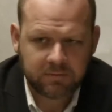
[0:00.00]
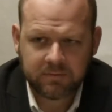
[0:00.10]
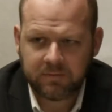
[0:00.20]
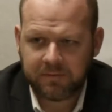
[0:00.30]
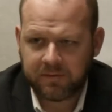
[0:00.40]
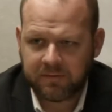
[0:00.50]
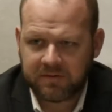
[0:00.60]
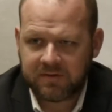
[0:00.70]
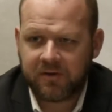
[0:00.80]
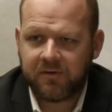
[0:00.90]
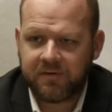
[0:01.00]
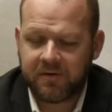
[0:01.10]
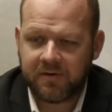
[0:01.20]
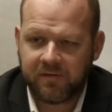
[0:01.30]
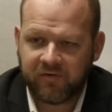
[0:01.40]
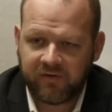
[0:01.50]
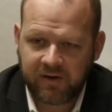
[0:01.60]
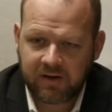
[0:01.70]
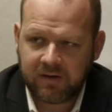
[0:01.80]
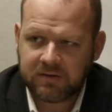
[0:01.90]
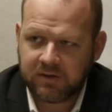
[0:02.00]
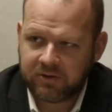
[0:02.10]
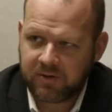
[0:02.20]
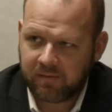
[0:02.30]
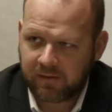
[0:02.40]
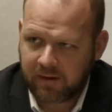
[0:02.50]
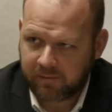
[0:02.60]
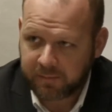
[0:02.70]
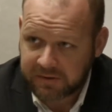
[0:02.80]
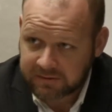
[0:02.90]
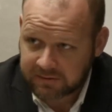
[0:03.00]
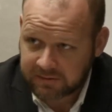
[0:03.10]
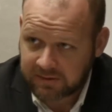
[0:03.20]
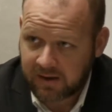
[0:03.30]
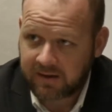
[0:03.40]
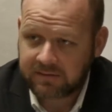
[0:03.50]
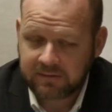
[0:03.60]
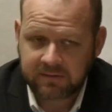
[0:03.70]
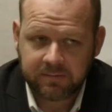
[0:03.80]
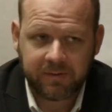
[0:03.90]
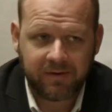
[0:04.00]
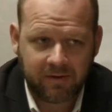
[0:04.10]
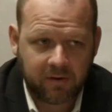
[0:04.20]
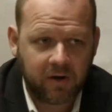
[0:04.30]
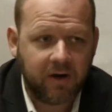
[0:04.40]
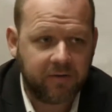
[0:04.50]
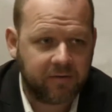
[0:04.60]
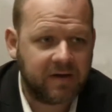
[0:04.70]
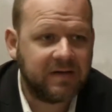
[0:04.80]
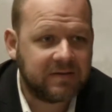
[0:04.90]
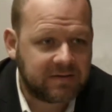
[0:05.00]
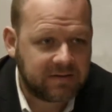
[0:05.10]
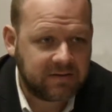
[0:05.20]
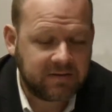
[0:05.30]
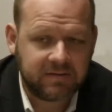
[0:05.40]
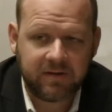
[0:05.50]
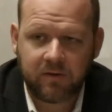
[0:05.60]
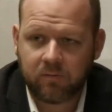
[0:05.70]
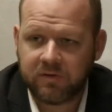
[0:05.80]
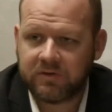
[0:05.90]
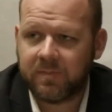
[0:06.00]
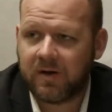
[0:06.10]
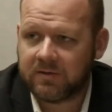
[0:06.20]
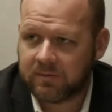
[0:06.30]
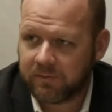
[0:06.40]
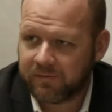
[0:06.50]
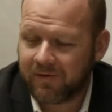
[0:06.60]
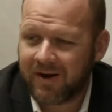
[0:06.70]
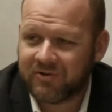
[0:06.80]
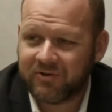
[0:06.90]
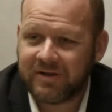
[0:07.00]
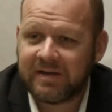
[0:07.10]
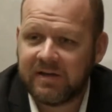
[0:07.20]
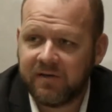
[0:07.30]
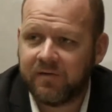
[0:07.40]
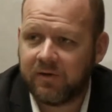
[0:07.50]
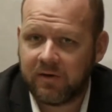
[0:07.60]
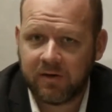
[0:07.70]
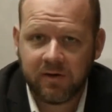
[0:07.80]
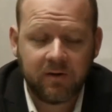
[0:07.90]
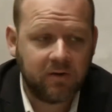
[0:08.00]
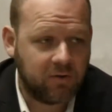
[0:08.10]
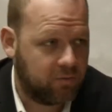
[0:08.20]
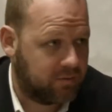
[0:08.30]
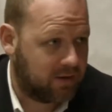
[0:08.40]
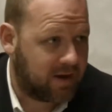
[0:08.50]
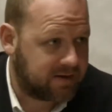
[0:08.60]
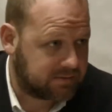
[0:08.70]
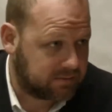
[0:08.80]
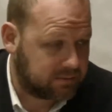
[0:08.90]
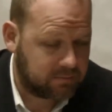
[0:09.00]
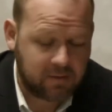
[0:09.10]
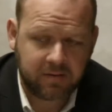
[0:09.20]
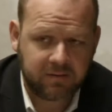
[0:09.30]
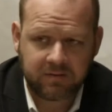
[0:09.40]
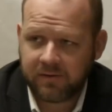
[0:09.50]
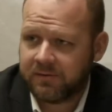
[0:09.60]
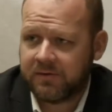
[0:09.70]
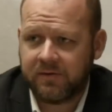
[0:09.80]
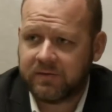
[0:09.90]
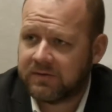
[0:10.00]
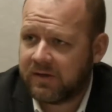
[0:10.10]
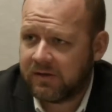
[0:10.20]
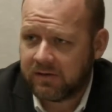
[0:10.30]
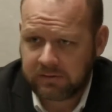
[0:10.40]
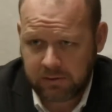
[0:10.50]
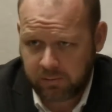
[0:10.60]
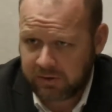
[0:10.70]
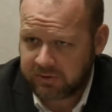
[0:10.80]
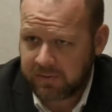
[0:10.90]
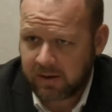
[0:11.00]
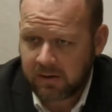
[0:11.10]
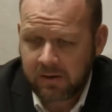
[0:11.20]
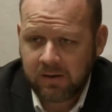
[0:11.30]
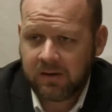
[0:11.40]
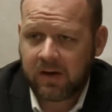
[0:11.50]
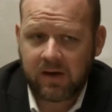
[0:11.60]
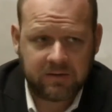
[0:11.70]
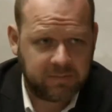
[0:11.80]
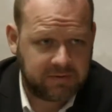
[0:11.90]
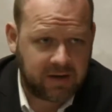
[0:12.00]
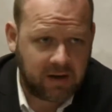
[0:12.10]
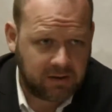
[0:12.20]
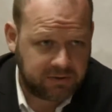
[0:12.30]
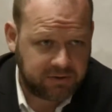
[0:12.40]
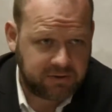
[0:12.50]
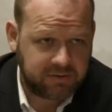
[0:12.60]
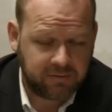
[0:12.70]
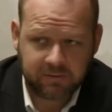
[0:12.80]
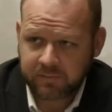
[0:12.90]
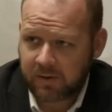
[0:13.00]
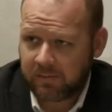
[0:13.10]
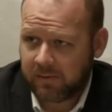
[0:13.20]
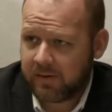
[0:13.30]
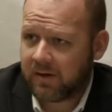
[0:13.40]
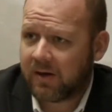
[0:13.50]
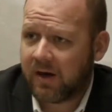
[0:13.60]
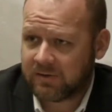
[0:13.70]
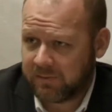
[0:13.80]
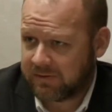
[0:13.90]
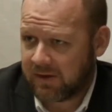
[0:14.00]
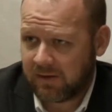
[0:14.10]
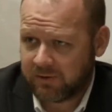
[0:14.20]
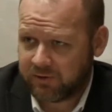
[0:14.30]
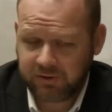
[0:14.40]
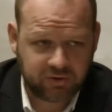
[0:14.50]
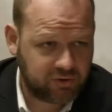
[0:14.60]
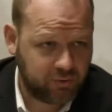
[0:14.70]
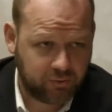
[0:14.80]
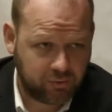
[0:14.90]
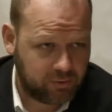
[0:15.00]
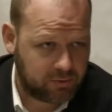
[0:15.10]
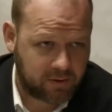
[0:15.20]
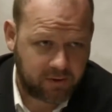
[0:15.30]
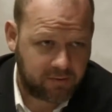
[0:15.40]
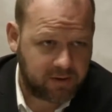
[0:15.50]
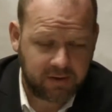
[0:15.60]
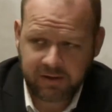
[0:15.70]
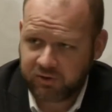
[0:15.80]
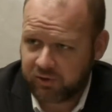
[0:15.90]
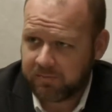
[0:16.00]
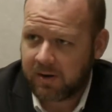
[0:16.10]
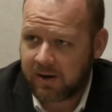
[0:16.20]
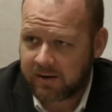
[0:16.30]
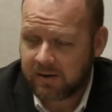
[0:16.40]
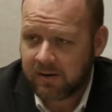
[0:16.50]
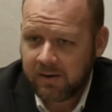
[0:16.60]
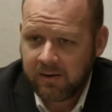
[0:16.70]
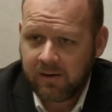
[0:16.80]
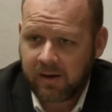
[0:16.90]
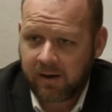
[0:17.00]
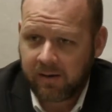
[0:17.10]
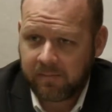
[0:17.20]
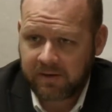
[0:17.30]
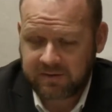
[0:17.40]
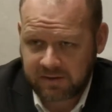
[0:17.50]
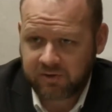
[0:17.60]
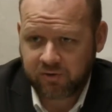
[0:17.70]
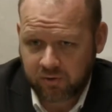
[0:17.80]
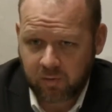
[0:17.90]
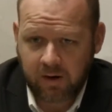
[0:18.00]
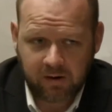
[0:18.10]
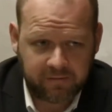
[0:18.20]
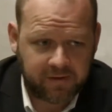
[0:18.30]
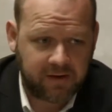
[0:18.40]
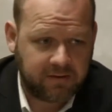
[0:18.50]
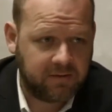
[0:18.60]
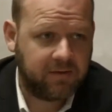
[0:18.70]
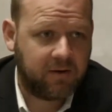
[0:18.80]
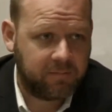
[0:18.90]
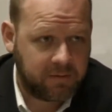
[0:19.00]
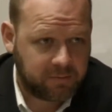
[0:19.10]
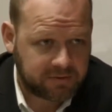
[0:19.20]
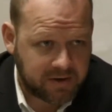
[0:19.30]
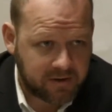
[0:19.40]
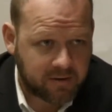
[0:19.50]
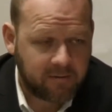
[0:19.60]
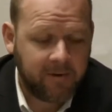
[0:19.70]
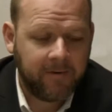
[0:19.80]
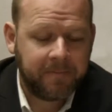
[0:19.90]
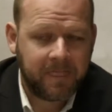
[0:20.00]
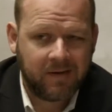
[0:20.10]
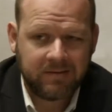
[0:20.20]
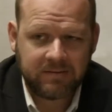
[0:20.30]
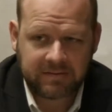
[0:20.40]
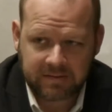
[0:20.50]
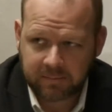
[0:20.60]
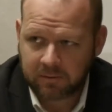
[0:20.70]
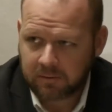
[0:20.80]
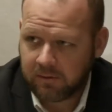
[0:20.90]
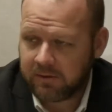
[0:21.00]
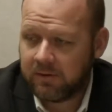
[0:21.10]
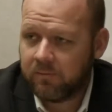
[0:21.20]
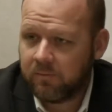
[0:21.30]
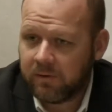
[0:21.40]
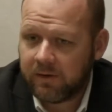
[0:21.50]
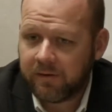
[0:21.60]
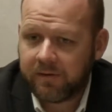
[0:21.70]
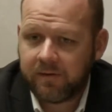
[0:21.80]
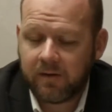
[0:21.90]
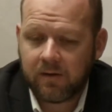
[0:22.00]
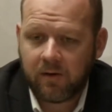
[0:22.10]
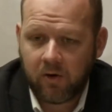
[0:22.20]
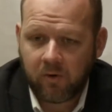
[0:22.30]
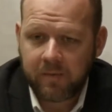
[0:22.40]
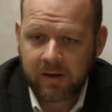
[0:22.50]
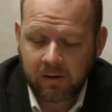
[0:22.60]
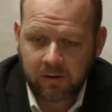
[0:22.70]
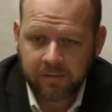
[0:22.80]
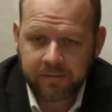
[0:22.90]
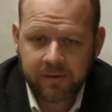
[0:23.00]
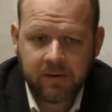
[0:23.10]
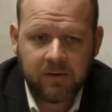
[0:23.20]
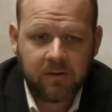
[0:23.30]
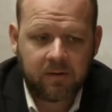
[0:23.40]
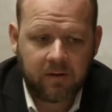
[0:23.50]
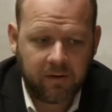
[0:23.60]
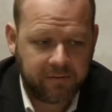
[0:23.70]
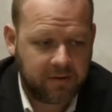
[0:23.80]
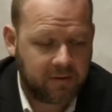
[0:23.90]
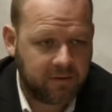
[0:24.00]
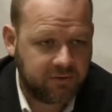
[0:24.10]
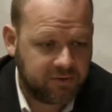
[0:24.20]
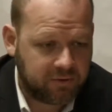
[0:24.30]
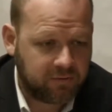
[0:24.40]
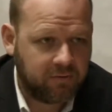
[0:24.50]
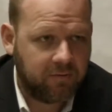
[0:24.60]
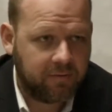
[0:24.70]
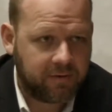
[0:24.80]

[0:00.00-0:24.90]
so the Secretary of State says you have to have a business license, but there are other entities that are responsible for actually giving you the license, right? The Secretary of State doesn't know much about cosmetology, so there's probably a cosmetology school or accreditation body that says you're qualified to cut people's hair. Similarly, with home health or healthcare in general,